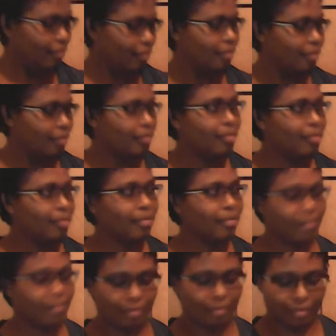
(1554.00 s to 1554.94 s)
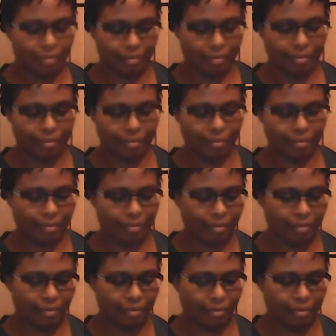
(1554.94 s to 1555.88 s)

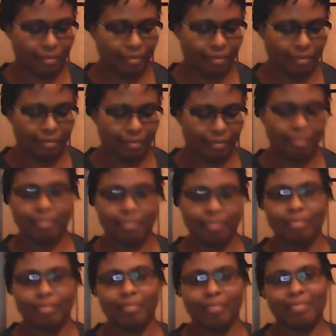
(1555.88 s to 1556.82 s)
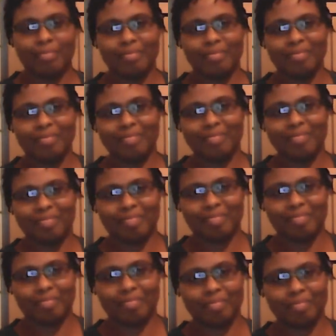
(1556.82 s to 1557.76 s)

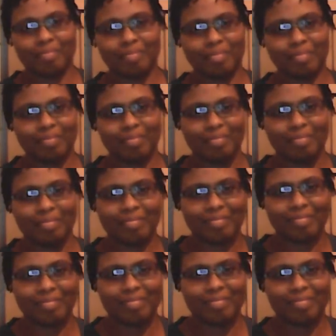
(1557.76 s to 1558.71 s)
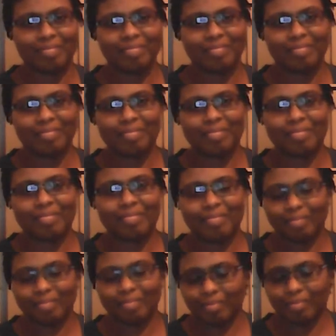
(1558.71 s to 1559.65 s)

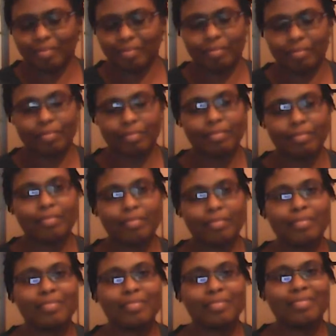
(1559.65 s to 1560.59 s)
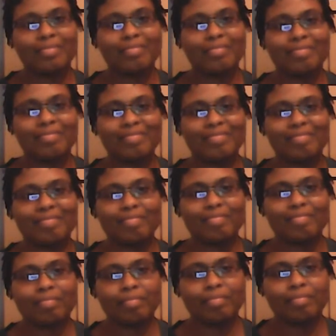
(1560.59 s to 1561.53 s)

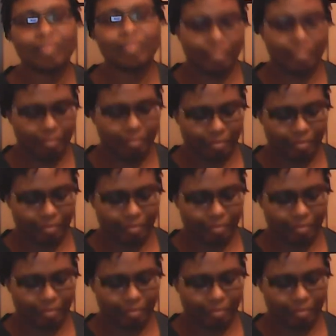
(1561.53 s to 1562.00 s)
[no speech]